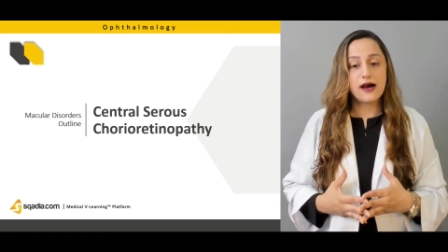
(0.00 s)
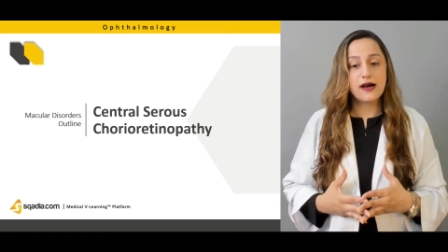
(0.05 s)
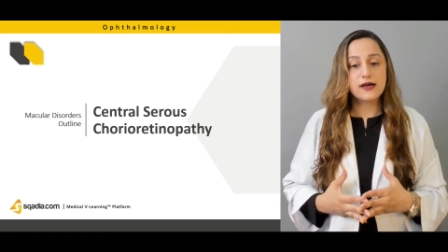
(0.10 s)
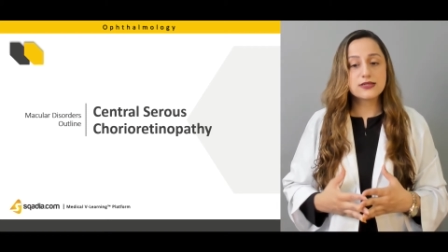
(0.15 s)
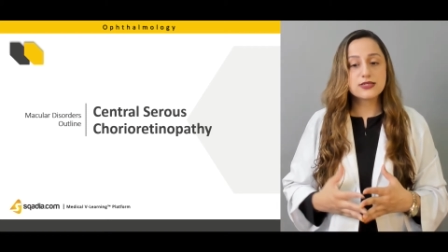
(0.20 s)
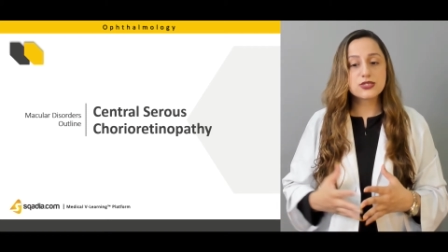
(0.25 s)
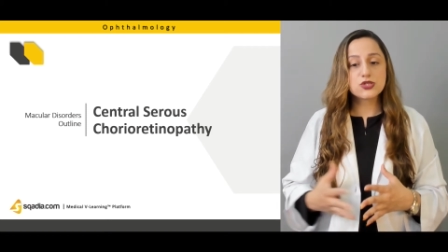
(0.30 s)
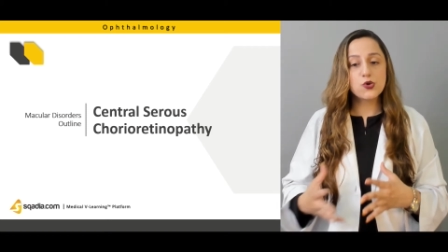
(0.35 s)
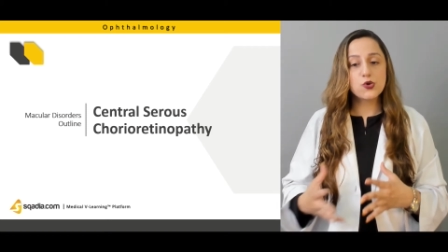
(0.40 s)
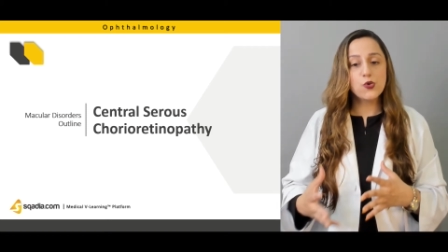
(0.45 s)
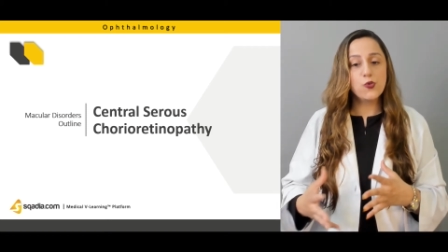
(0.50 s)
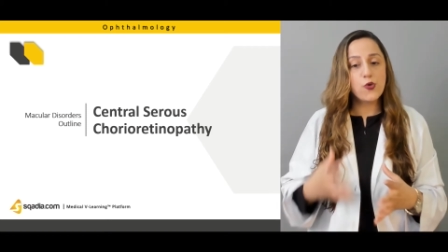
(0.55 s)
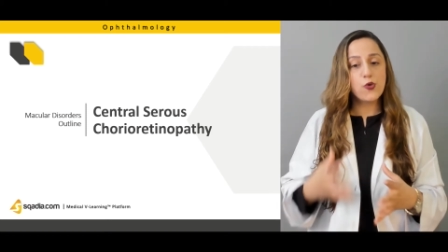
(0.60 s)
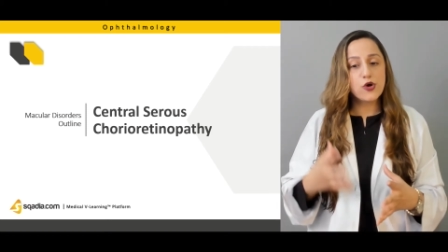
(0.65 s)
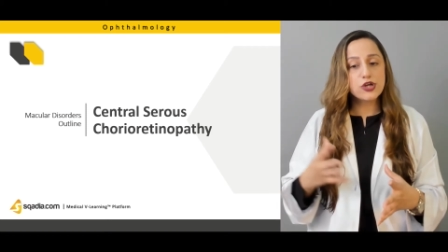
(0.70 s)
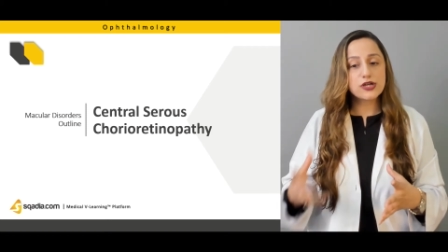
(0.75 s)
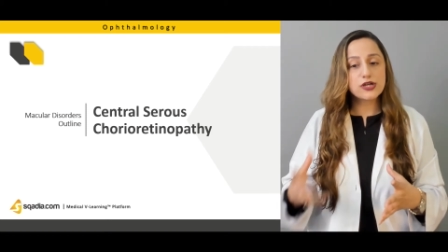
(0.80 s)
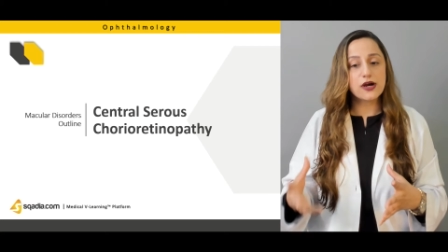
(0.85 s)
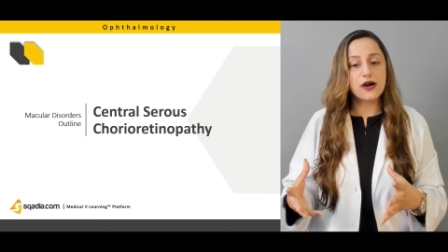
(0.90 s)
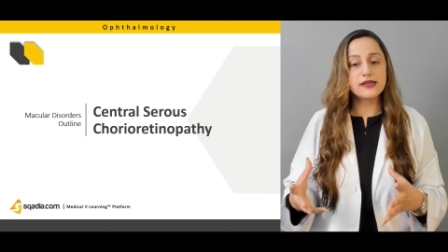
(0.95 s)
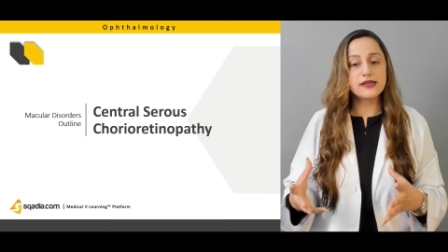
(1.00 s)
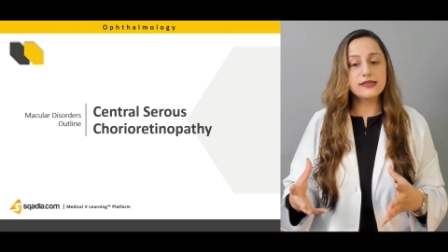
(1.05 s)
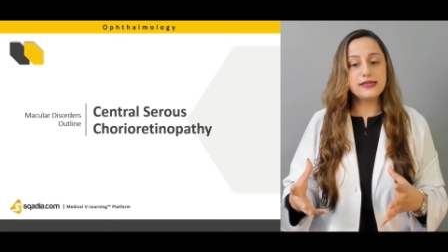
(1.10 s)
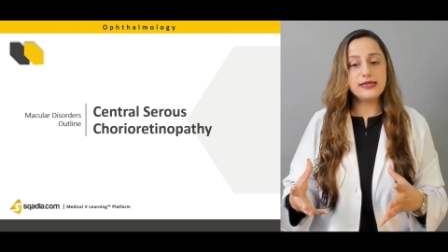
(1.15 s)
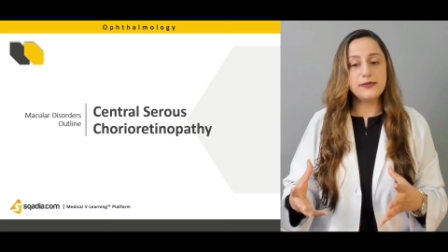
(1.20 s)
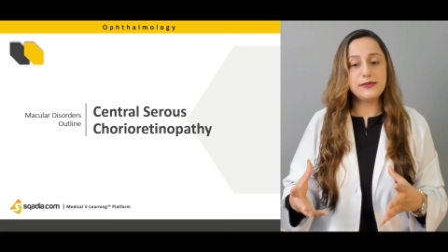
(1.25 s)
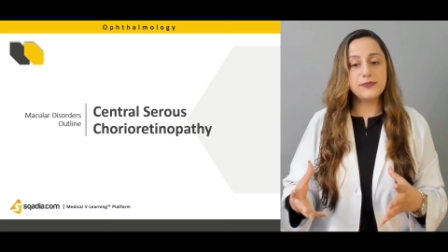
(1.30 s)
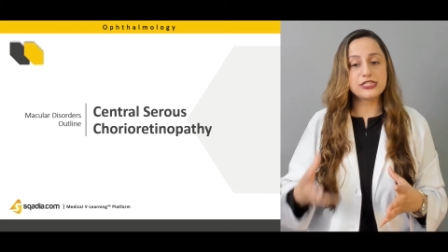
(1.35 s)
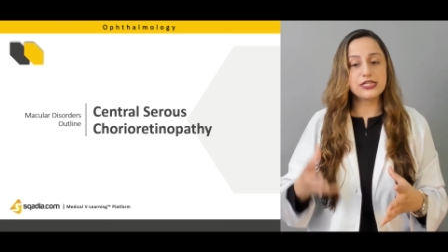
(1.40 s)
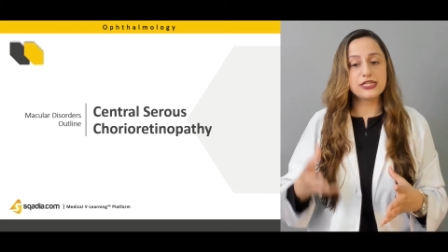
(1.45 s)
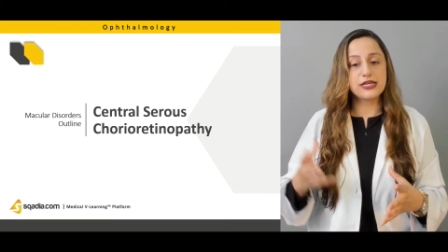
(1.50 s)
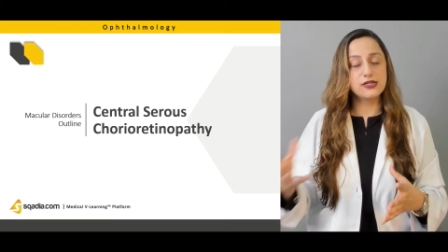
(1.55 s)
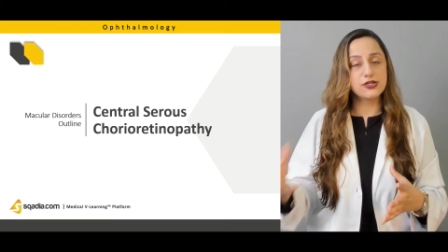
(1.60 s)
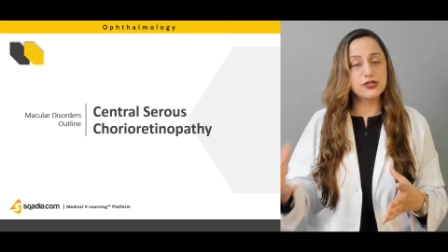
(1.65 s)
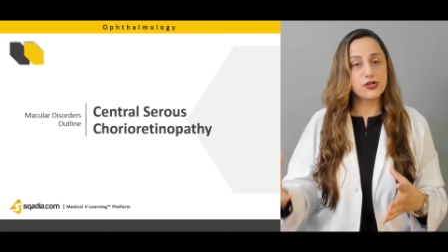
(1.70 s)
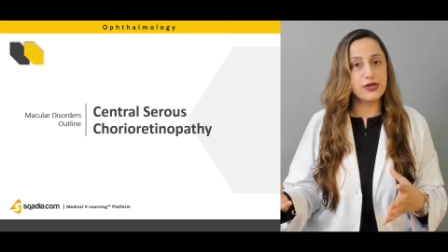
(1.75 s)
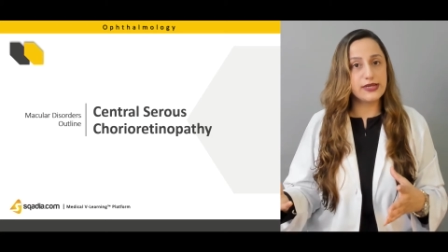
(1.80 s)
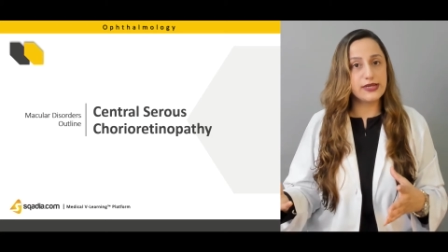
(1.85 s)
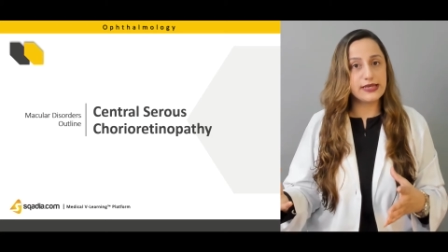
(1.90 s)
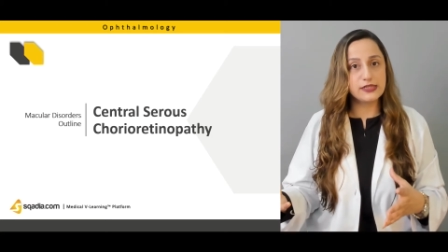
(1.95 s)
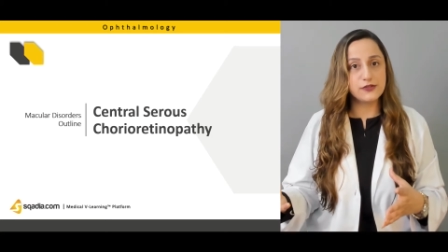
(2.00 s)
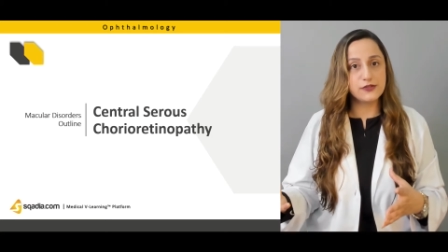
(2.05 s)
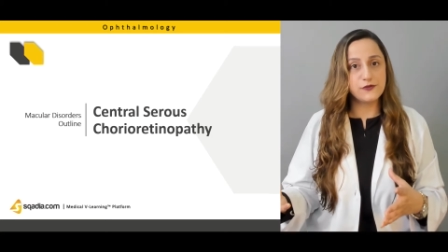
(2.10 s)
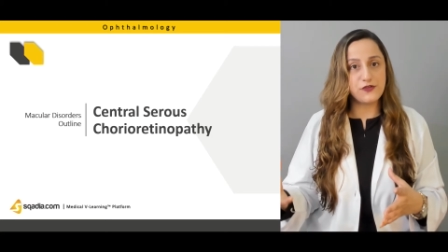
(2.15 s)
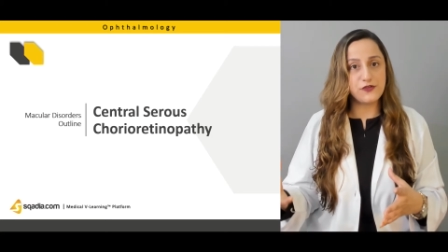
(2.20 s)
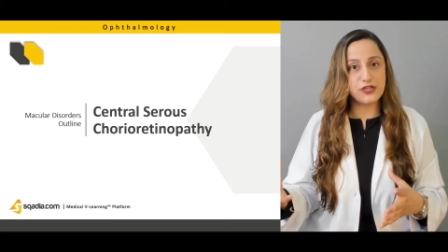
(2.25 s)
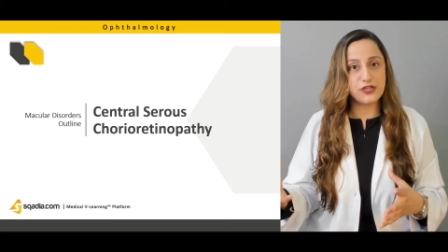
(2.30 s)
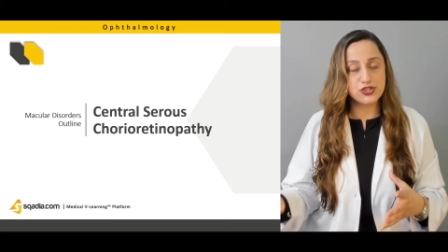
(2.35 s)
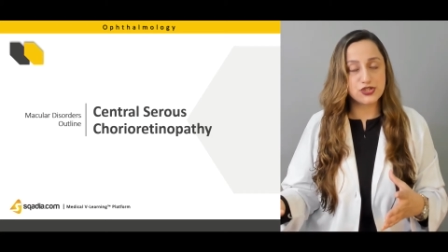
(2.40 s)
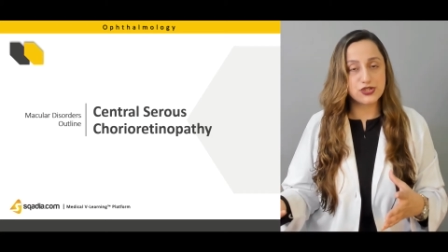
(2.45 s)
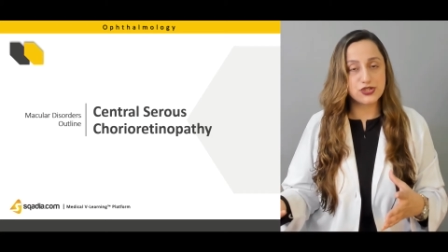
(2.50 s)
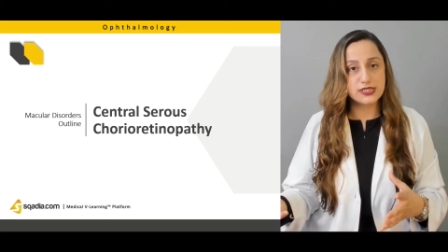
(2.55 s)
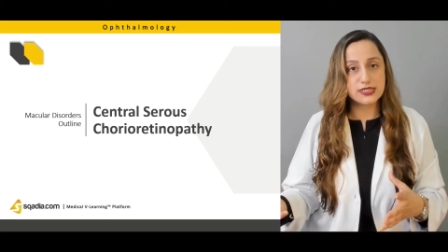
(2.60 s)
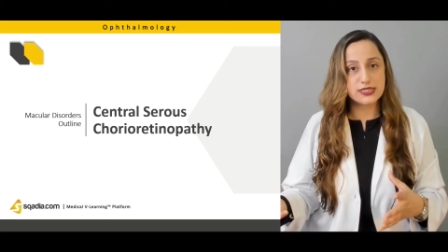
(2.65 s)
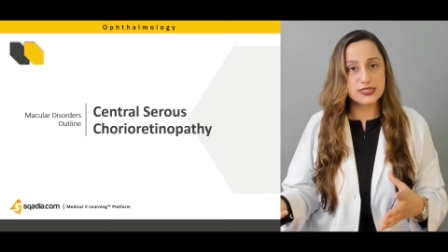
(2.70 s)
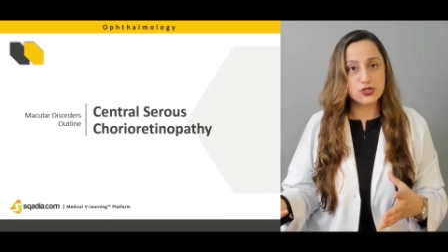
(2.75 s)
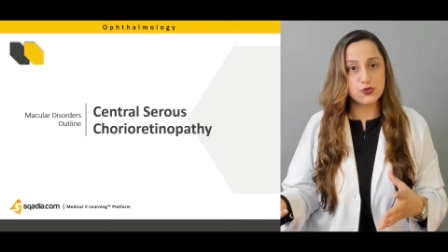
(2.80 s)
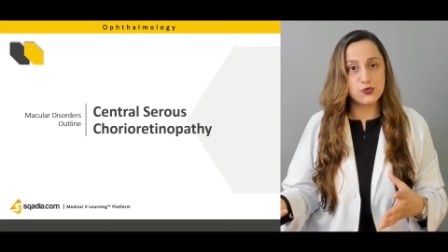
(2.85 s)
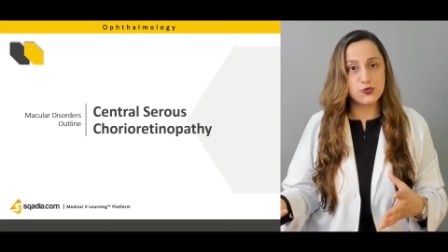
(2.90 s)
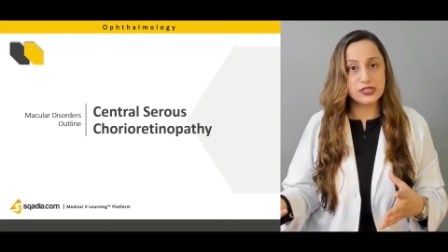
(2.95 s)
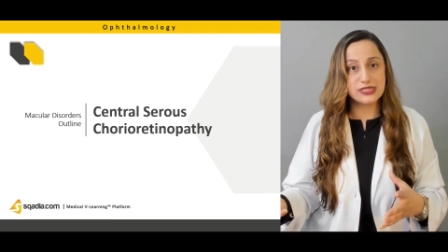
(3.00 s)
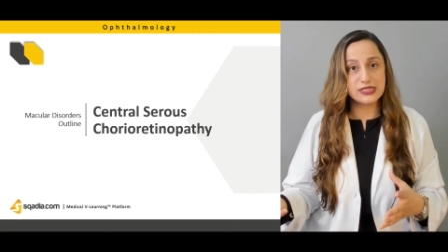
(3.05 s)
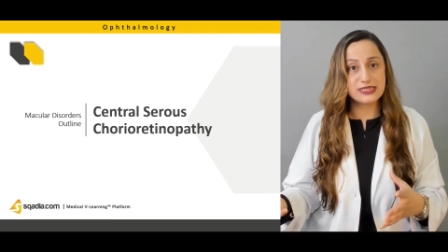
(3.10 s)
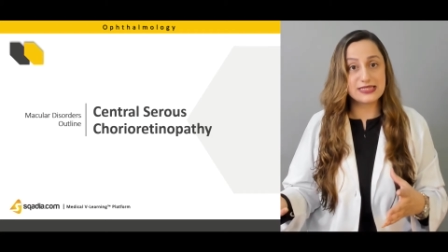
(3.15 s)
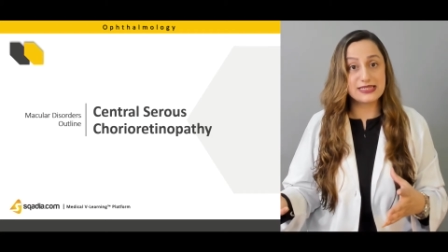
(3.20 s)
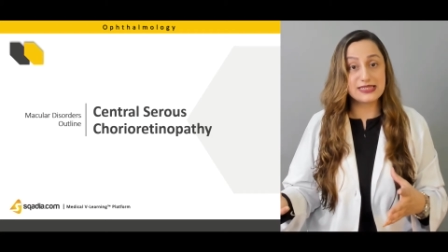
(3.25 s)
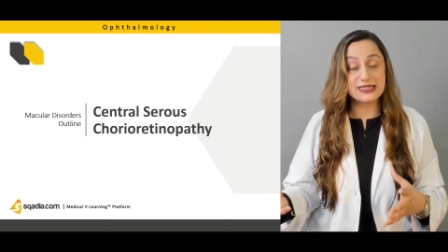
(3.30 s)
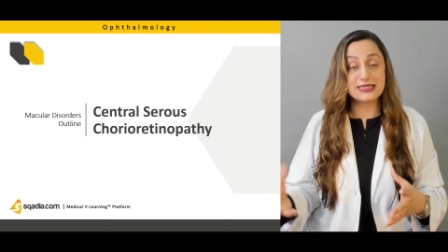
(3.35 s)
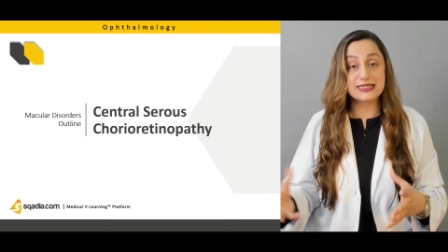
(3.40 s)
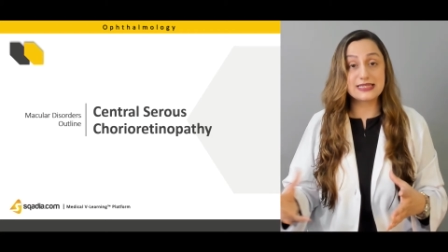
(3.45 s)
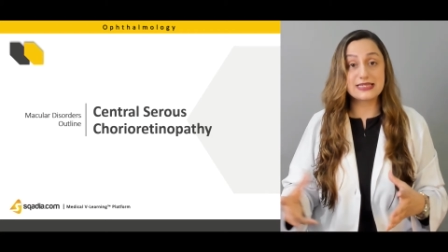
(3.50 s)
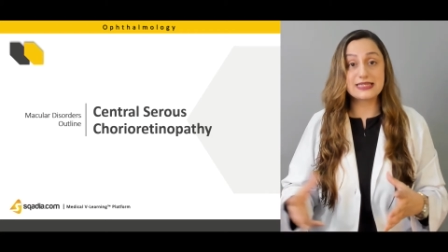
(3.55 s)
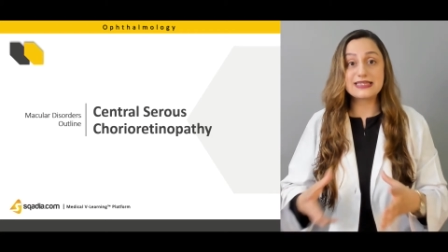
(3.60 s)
So what are the particular clinical features towards this